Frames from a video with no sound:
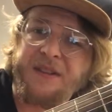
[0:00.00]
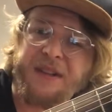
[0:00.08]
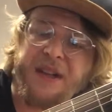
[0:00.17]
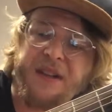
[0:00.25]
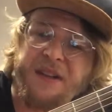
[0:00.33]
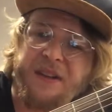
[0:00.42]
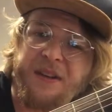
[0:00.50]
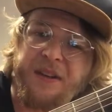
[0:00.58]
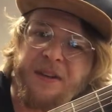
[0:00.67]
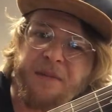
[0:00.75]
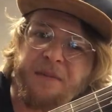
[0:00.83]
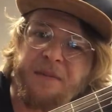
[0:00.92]
send
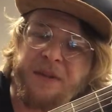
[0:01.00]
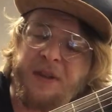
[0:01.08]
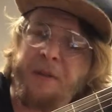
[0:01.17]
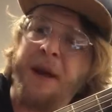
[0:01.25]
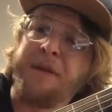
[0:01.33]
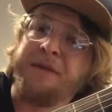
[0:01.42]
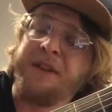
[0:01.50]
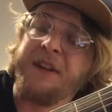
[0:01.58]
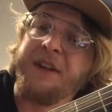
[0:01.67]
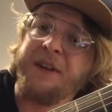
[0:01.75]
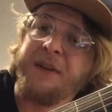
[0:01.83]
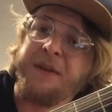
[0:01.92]
them to my
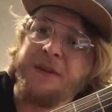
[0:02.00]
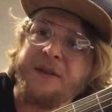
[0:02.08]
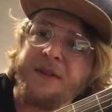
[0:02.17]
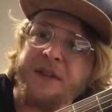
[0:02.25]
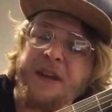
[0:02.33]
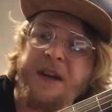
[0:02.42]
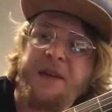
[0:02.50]
videos.